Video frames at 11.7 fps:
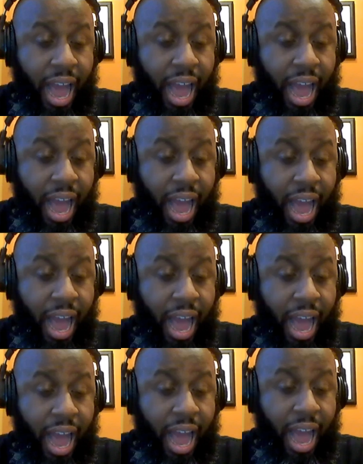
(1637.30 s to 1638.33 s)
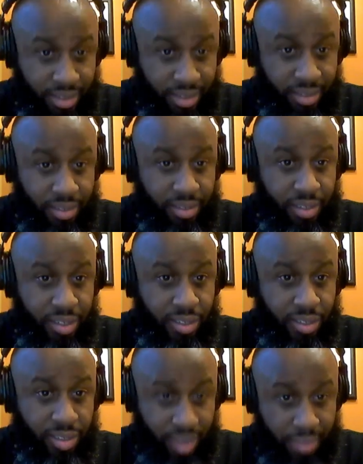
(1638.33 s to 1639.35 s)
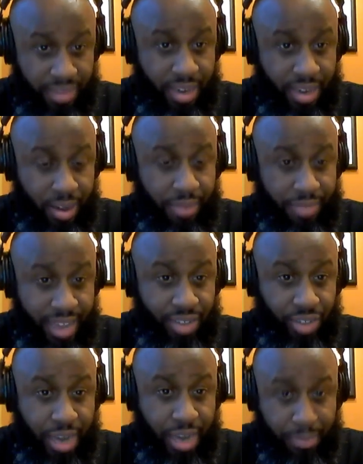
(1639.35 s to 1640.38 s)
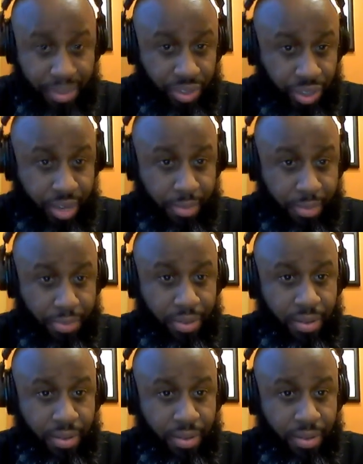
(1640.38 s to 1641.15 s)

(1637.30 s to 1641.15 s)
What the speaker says: he can make something of that championship.